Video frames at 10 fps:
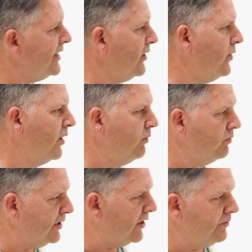You know, we
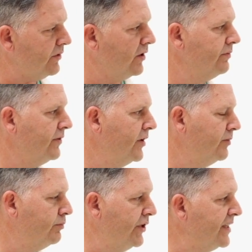don't, you know, the
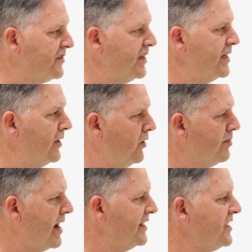buoyancy, you know, our
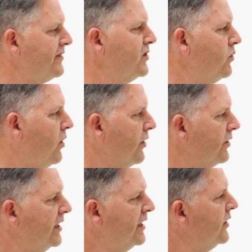bodies have in the
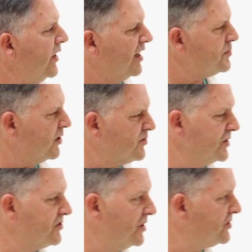water. We don't have to put as
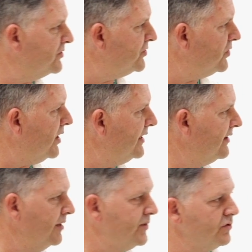much stress on the joint.
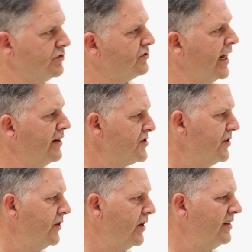Elliptical trainer is
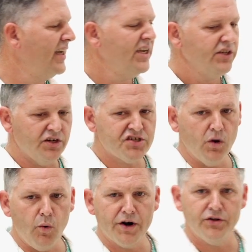good. You just
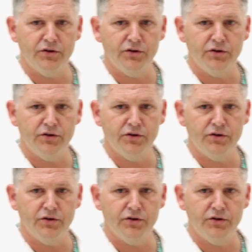don't want to